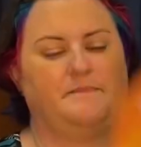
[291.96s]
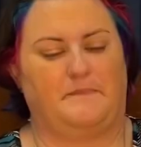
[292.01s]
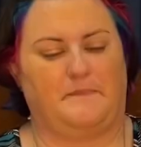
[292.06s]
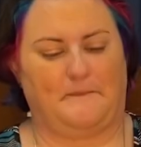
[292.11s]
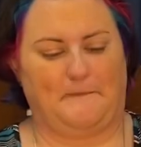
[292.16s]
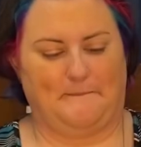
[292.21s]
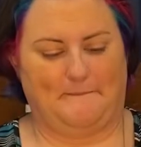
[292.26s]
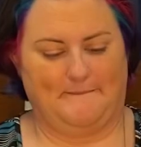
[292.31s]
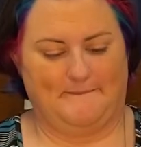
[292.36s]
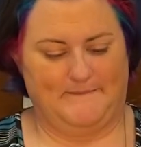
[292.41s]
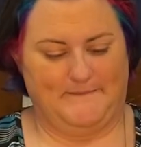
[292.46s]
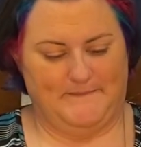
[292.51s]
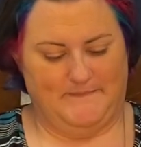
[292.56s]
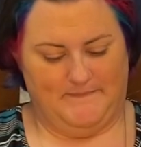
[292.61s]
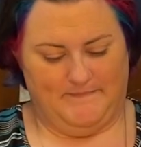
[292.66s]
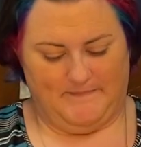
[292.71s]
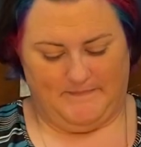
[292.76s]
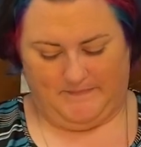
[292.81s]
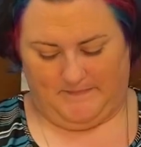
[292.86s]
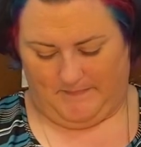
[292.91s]

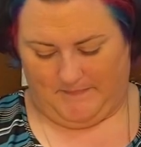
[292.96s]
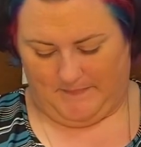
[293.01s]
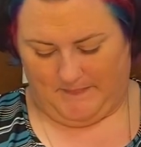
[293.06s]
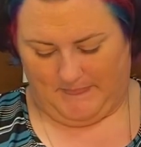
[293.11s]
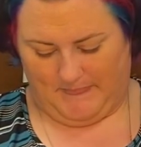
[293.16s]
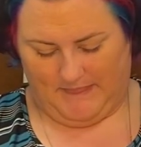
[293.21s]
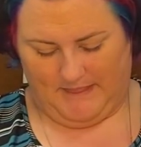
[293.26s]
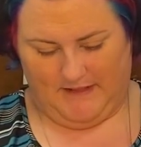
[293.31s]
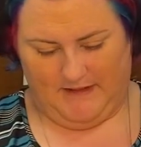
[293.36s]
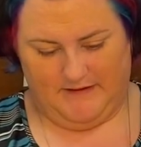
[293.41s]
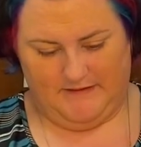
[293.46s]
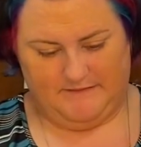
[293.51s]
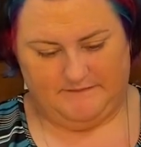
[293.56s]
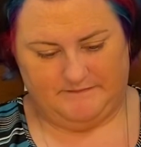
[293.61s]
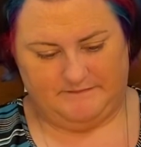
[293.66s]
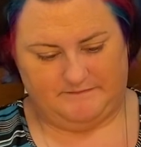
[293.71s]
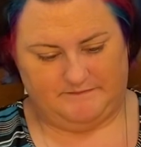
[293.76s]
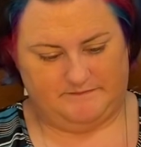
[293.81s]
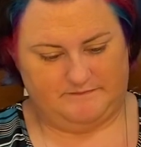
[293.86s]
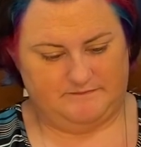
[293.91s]

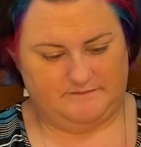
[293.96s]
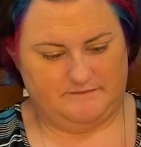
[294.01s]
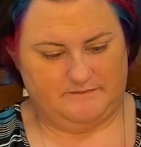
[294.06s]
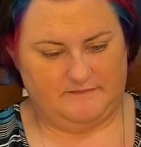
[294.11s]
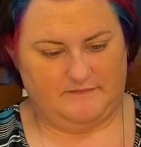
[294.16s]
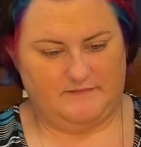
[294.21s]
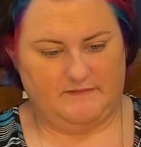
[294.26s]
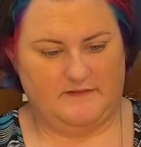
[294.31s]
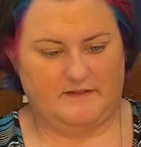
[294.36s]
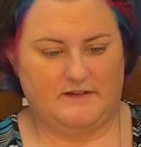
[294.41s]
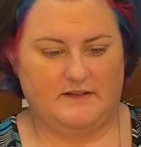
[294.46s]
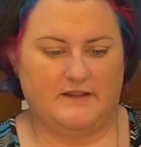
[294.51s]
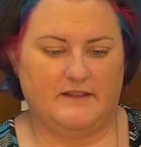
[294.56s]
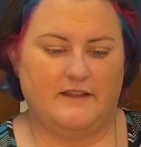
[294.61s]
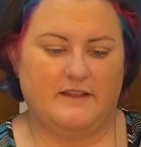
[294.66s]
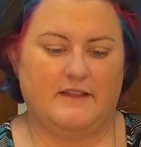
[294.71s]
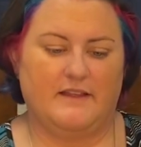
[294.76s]
No one is speaking in this clip.